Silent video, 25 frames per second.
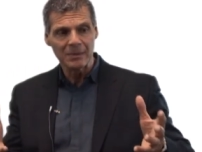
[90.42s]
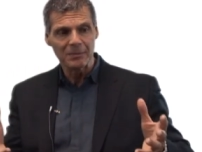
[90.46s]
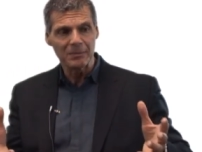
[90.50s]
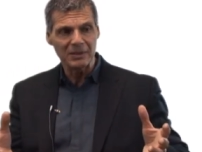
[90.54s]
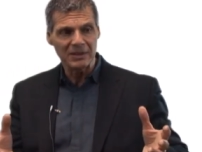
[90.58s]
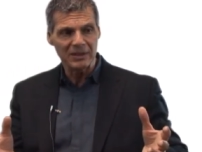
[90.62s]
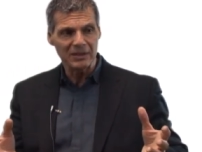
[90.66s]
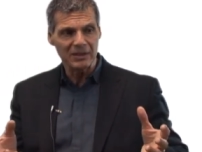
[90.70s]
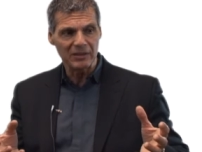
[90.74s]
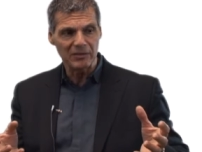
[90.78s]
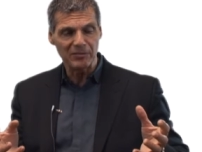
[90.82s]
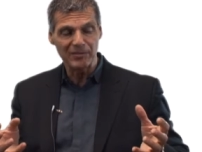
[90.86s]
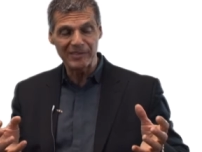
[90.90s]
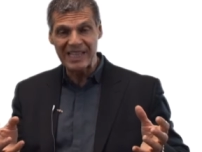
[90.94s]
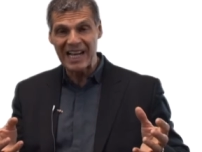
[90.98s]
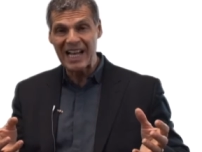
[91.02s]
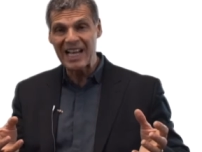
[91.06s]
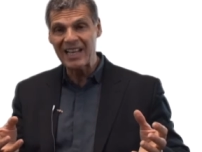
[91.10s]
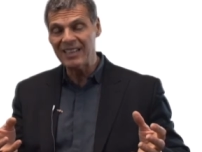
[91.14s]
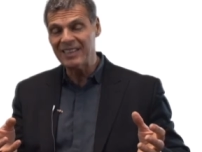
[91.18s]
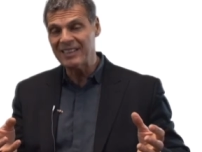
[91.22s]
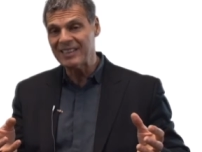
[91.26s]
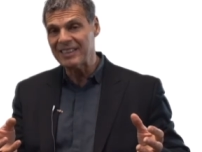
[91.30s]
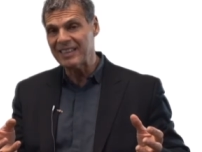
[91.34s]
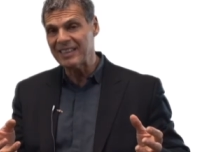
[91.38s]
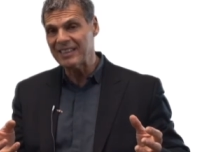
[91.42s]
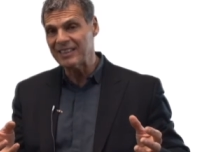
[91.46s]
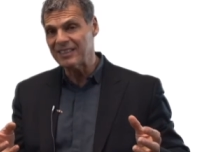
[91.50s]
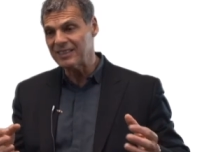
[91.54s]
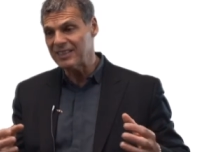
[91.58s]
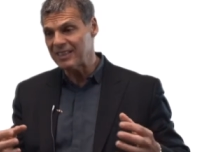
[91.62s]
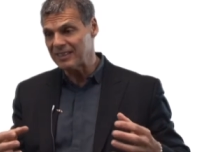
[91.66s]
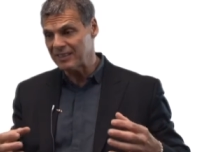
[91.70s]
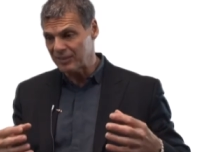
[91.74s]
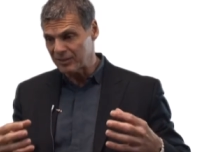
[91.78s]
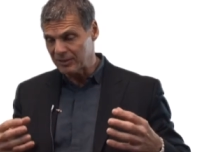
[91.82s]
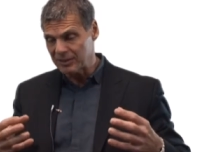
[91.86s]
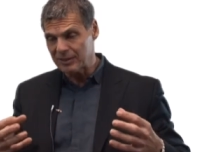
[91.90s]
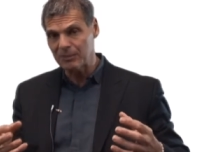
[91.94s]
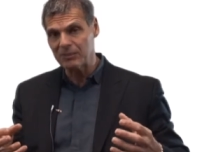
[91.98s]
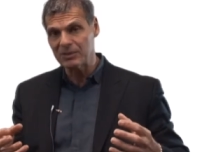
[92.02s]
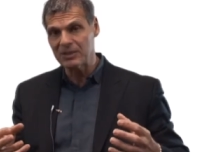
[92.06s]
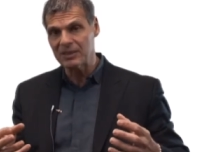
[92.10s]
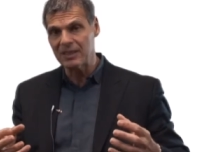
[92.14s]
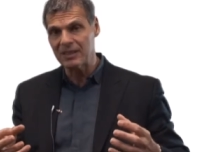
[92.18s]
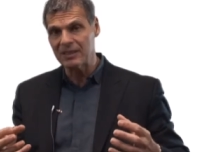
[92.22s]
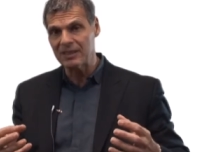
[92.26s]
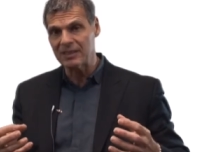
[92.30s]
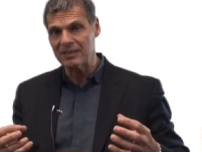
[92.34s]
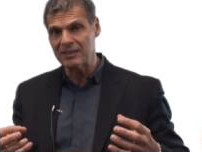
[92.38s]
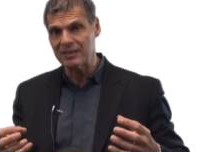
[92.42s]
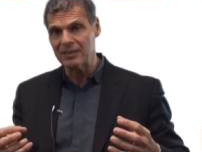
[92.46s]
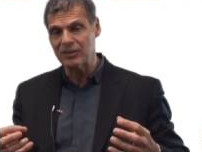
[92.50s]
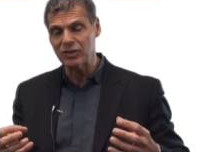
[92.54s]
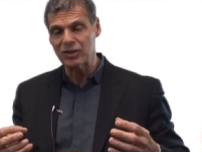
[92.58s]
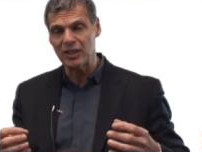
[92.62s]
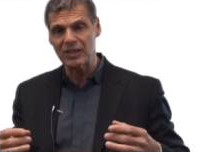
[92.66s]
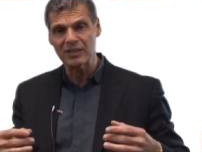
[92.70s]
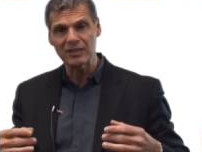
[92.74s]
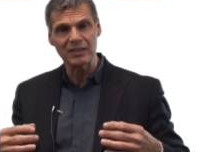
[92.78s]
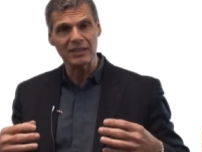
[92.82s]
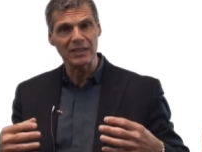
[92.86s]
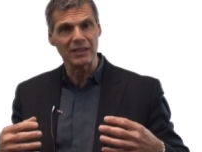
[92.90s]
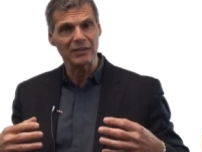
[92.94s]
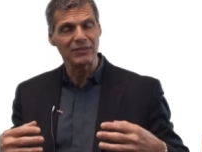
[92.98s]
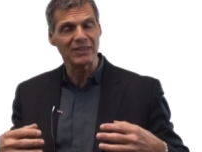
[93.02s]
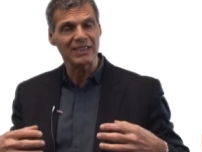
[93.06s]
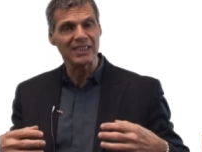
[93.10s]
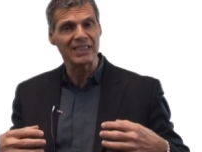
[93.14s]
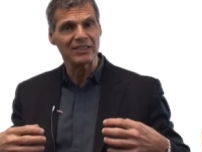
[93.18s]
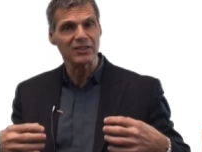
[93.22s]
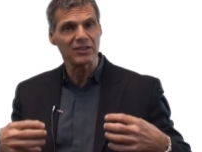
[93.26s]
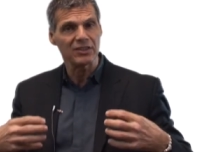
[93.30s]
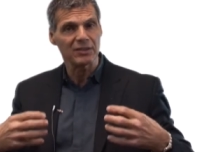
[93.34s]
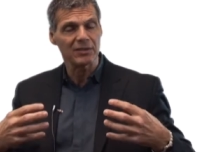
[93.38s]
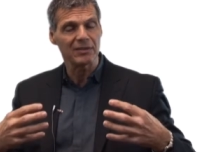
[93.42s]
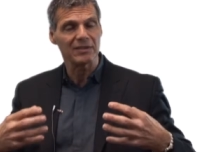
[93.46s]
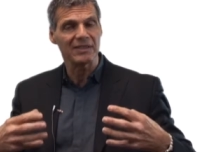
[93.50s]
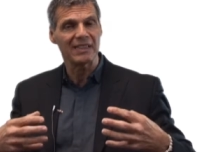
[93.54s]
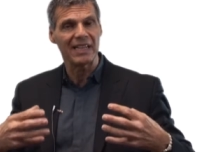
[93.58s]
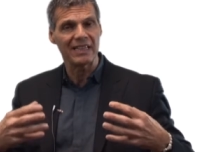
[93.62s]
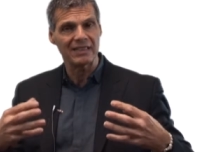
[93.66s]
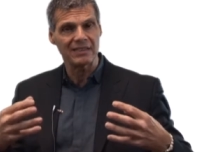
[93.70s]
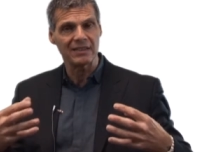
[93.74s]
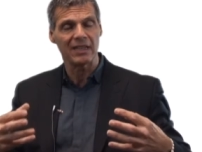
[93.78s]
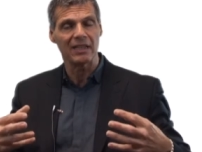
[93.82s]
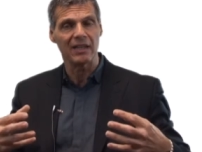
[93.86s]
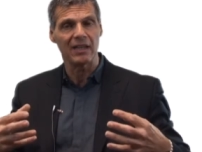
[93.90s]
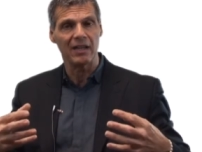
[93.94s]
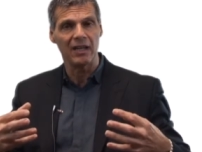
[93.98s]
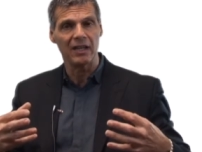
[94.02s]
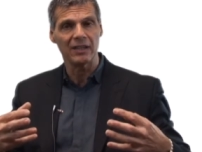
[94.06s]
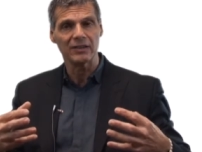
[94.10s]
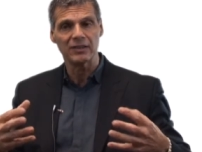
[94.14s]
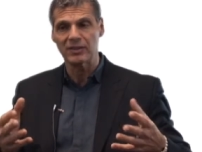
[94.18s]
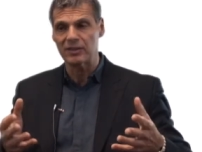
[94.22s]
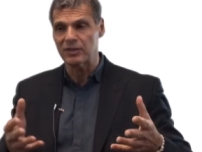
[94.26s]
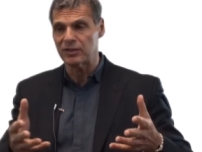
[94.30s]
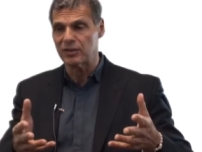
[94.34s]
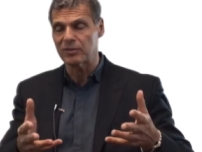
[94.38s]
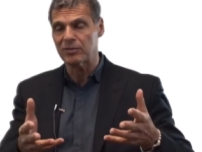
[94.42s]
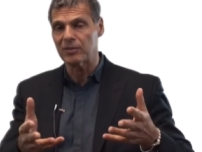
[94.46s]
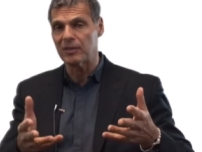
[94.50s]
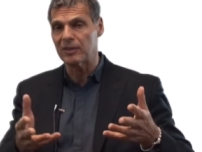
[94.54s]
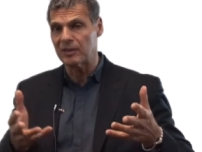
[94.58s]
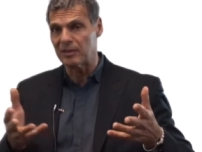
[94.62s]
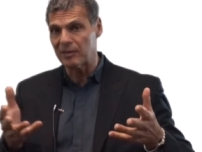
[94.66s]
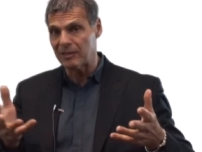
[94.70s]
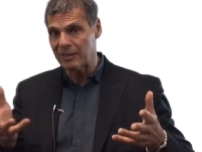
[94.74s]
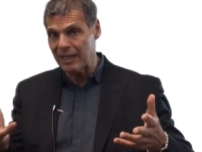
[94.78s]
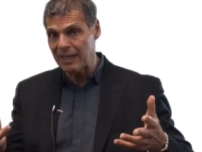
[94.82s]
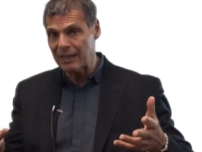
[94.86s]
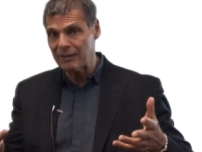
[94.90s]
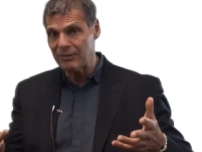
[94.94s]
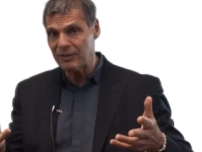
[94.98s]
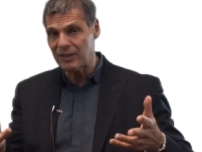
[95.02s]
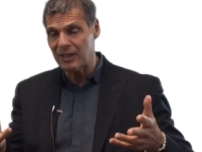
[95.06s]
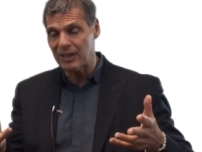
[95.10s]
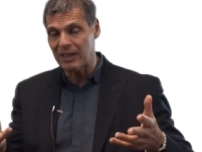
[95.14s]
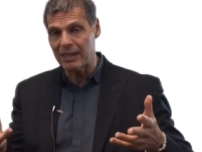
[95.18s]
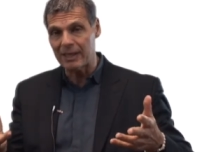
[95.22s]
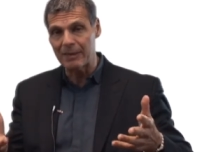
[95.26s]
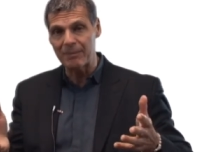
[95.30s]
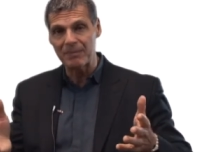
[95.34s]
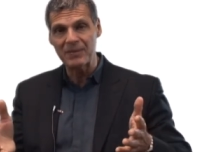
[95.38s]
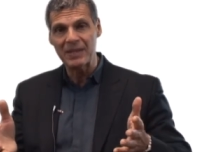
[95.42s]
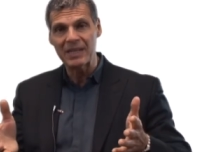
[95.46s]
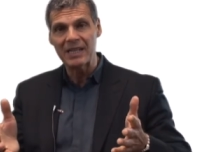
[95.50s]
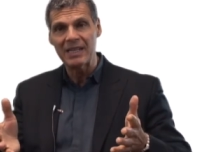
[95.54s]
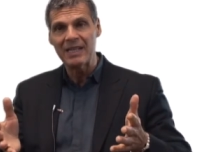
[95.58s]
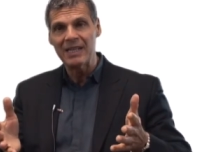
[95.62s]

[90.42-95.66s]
But the reality is that there's some studies suggesting if you get certain antioxidants throughout your lifetime,